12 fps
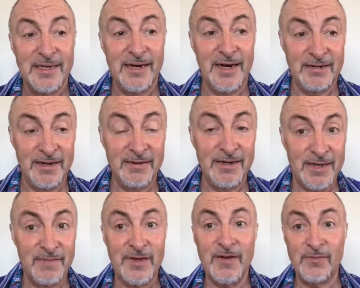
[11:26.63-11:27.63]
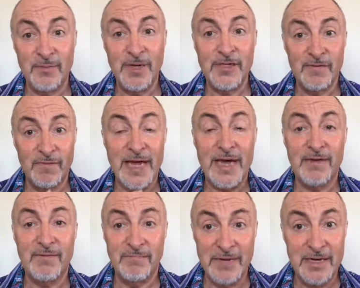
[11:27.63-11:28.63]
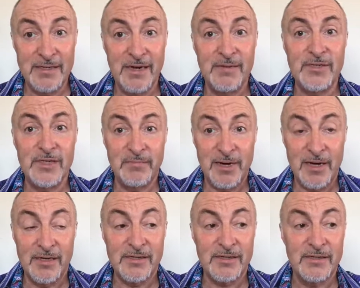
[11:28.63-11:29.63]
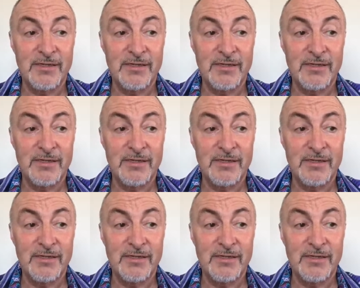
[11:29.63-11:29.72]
I definitely have come from a place of lack many times in the past,